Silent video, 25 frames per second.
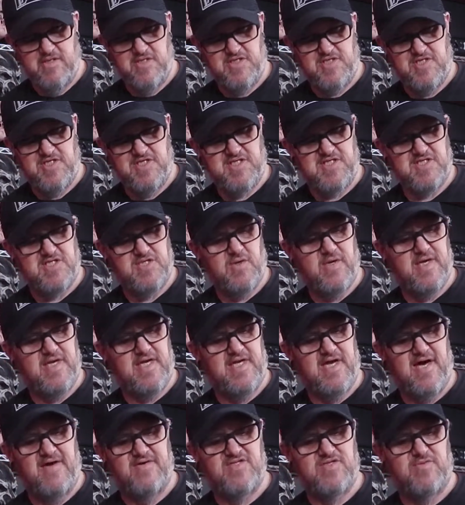just so I
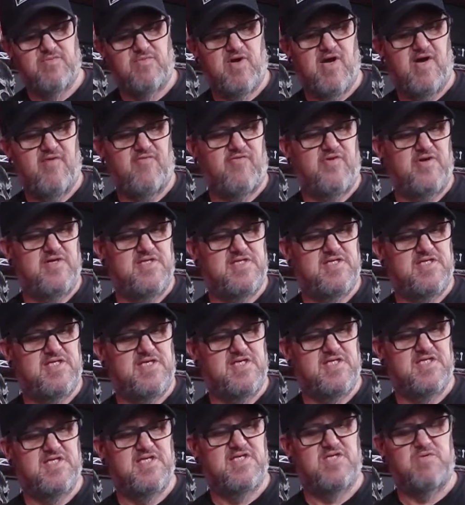can have some reference,
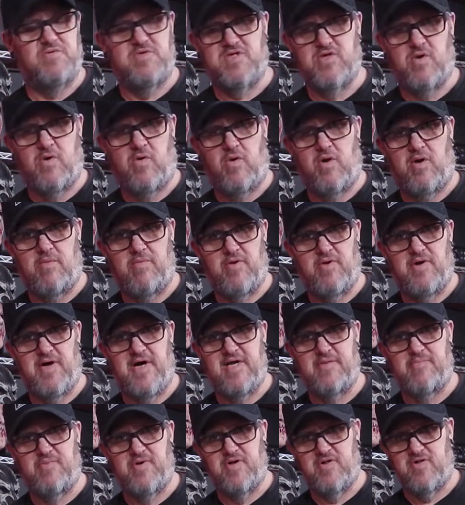because this was horrible. I
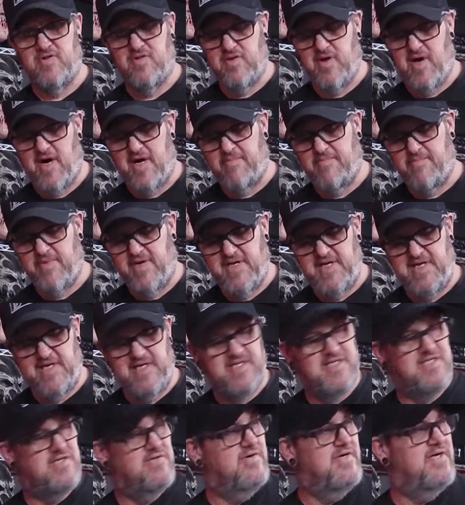had to put a lot of money
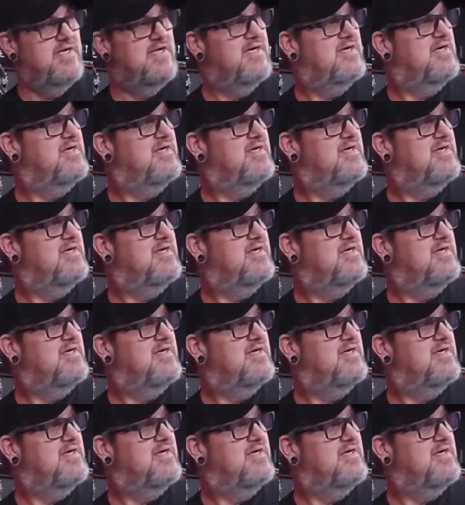into it.